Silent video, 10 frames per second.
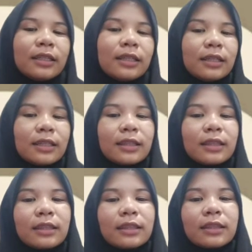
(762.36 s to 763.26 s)
The
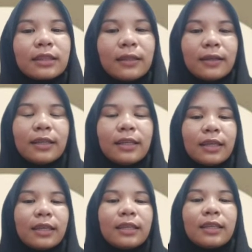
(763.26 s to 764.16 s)
trend
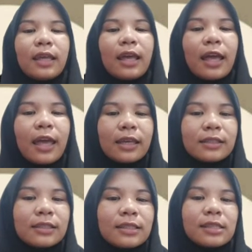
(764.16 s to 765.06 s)
in
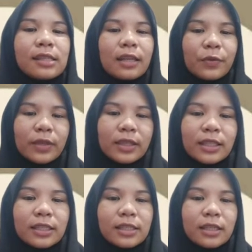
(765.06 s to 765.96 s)
English language
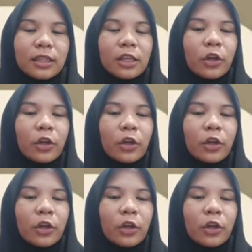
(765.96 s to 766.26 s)
teaching,